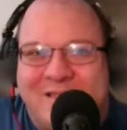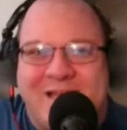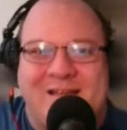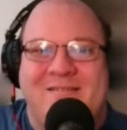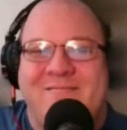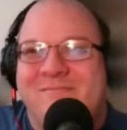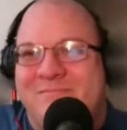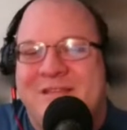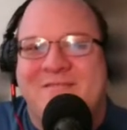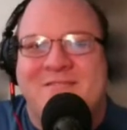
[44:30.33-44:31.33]
Like,
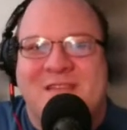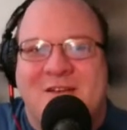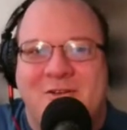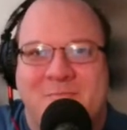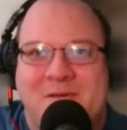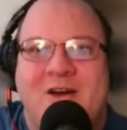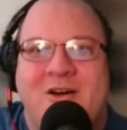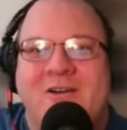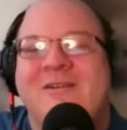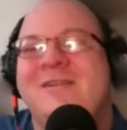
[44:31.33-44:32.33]
that's just not good
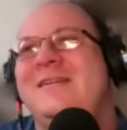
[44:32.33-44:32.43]
PR.